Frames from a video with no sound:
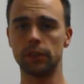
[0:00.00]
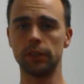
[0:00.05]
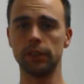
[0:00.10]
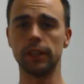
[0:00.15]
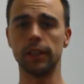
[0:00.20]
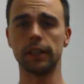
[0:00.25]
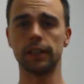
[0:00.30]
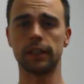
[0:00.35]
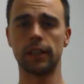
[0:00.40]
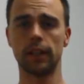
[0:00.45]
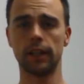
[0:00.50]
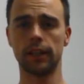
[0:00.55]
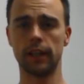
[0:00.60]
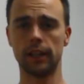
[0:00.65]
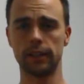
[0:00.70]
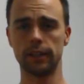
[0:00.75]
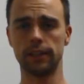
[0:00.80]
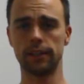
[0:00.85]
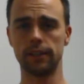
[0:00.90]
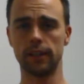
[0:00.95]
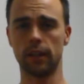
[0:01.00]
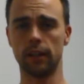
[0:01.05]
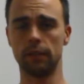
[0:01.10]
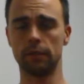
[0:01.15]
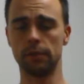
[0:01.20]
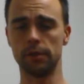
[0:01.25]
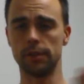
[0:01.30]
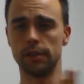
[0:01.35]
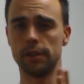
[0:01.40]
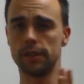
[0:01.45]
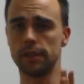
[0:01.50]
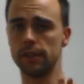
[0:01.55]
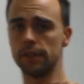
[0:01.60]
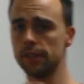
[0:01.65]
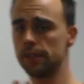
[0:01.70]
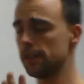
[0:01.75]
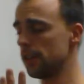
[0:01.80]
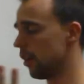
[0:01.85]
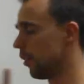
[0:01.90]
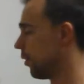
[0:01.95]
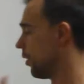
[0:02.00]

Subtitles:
till you get kind of that desired resistance.